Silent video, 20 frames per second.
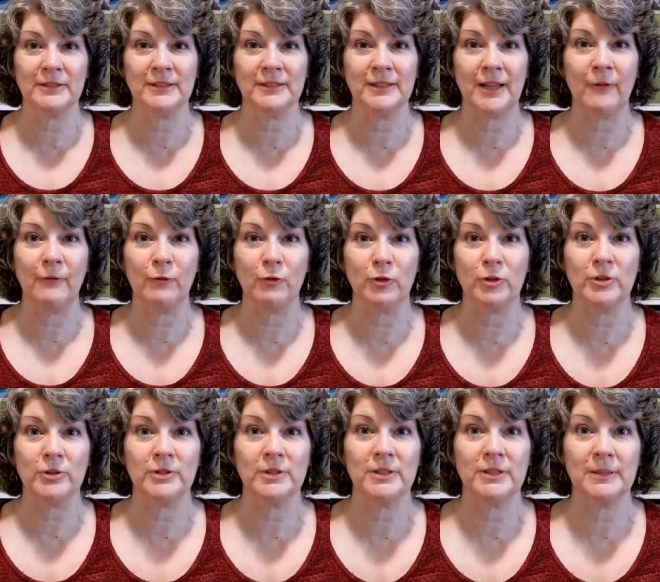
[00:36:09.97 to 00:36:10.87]
stuff
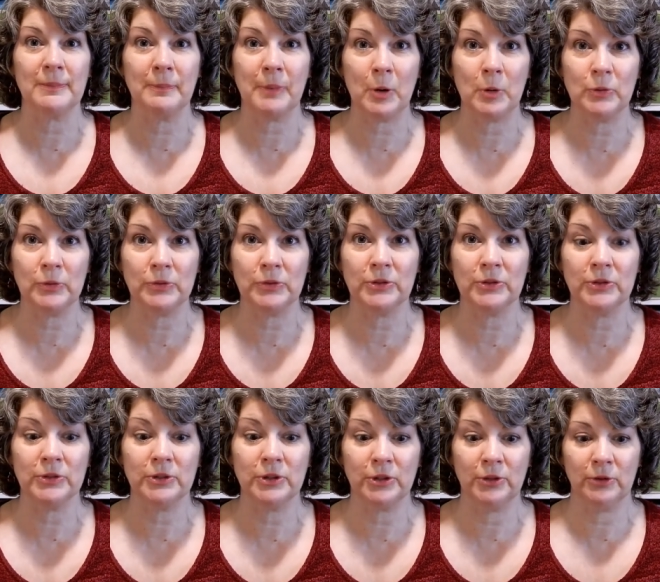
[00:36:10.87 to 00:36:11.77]
we're
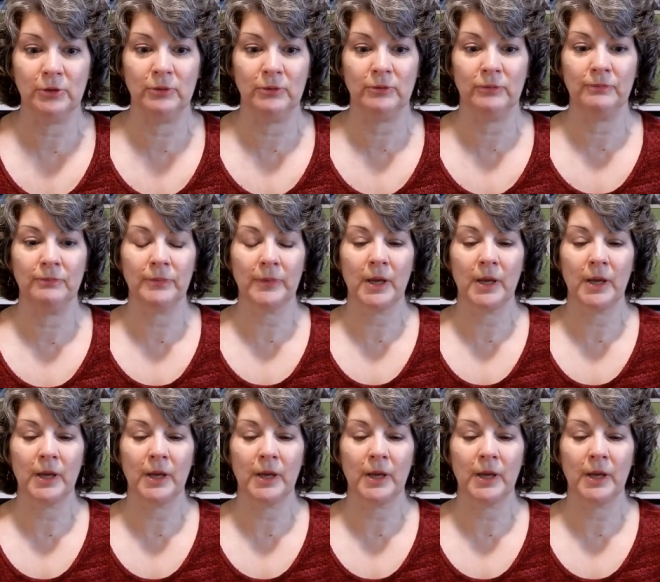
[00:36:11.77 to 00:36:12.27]
supposed to do.